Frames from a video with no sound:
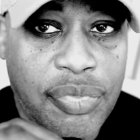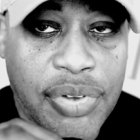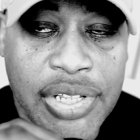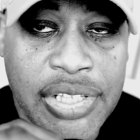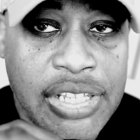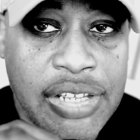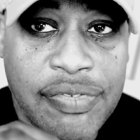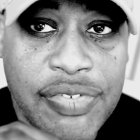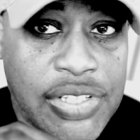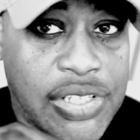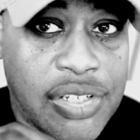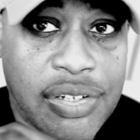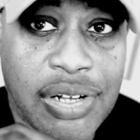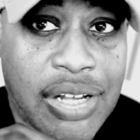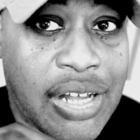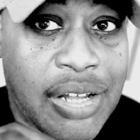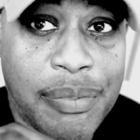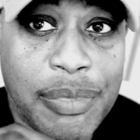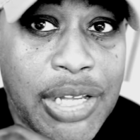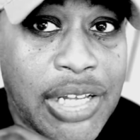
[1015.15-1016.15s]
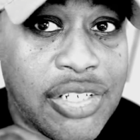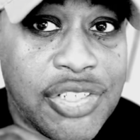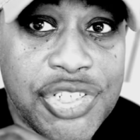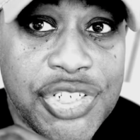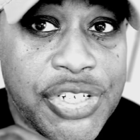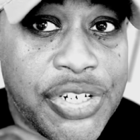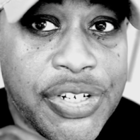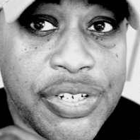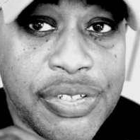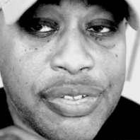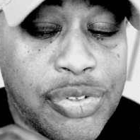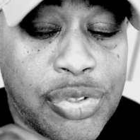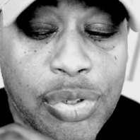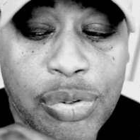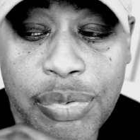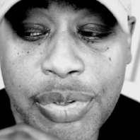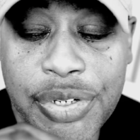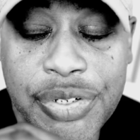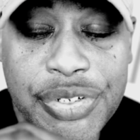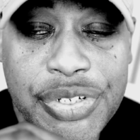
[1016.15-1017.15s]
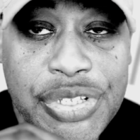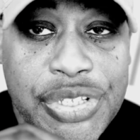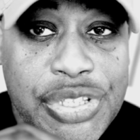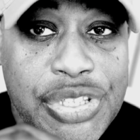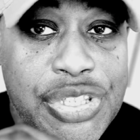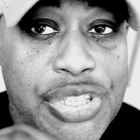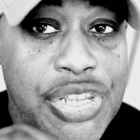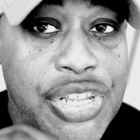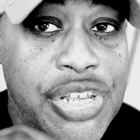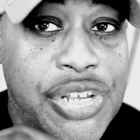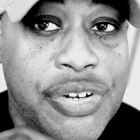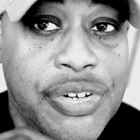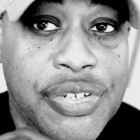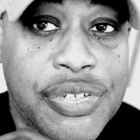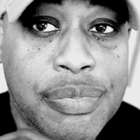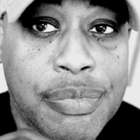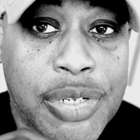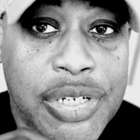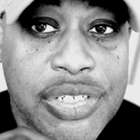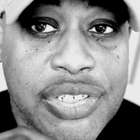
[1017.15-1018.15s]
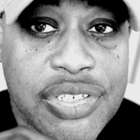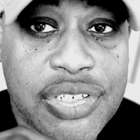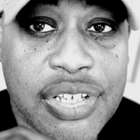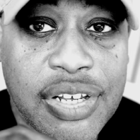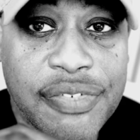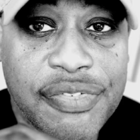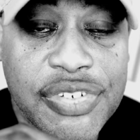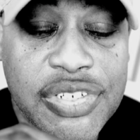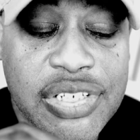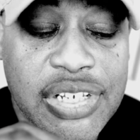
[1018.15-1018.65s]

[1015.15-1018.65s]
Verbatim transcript: in that video, I'm not sharing nowhere near as much stuff